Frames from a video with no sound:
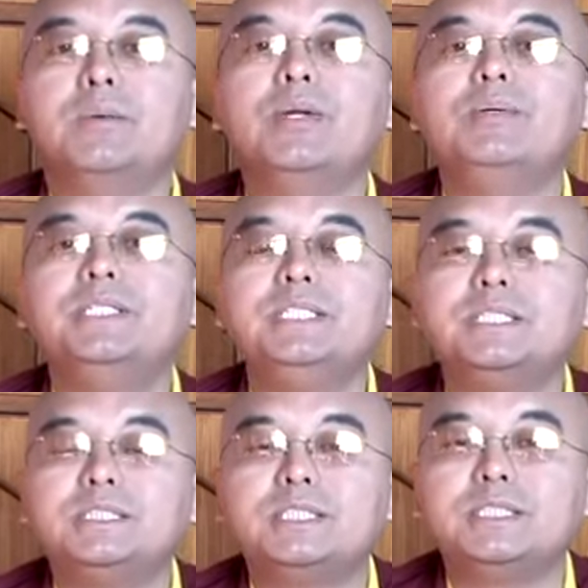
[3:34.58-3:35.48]
when we
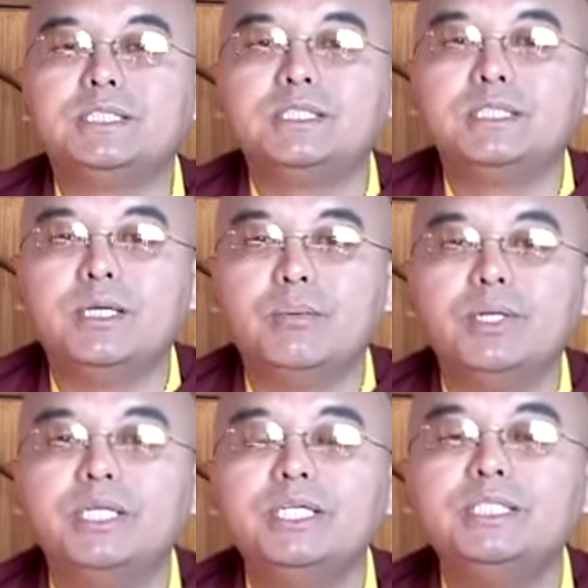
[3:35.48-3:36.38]
teach,
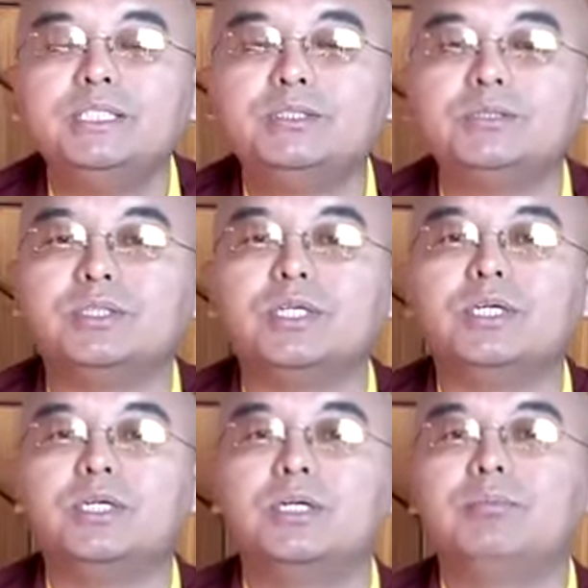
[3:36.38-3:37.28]
when he teach to the
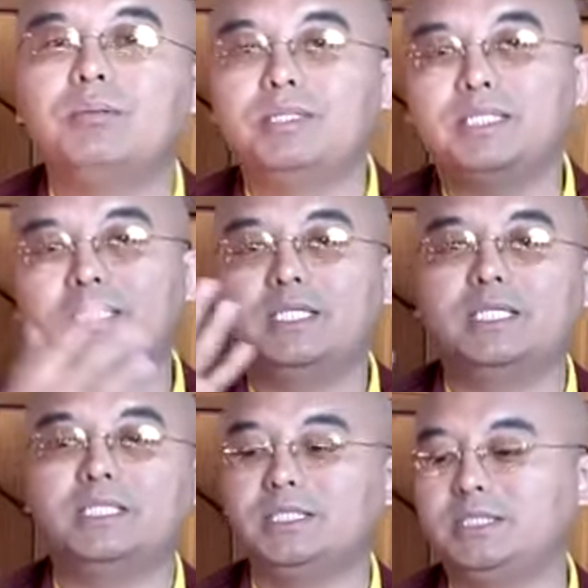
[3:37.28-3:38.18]
public,
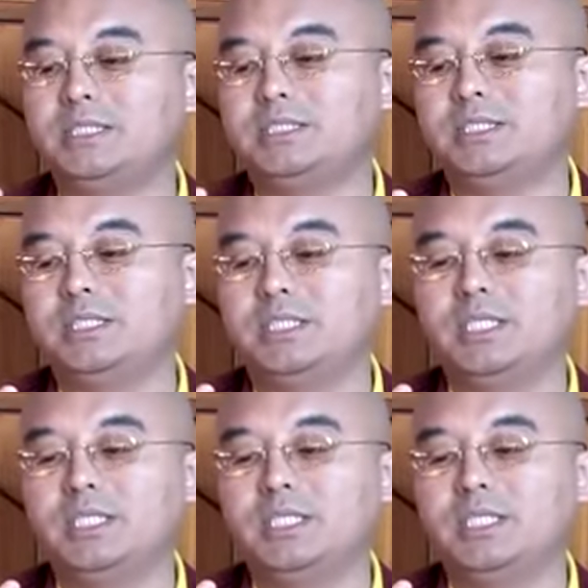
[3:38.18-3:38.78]
and he teach,